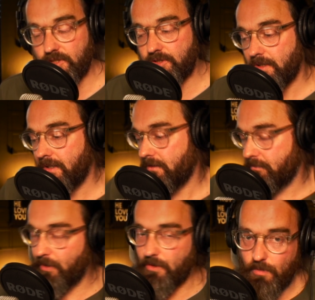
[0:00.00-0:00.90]
Which,
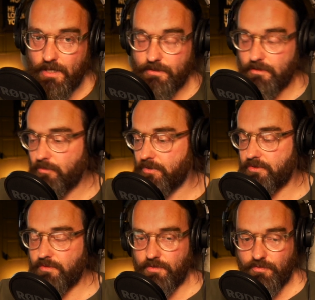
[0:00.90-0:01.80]
by the way,
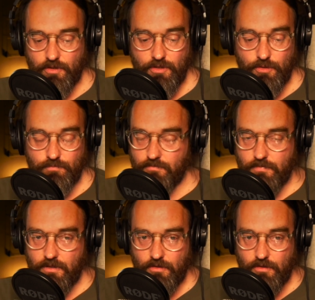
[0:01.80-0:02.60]
was for folk who,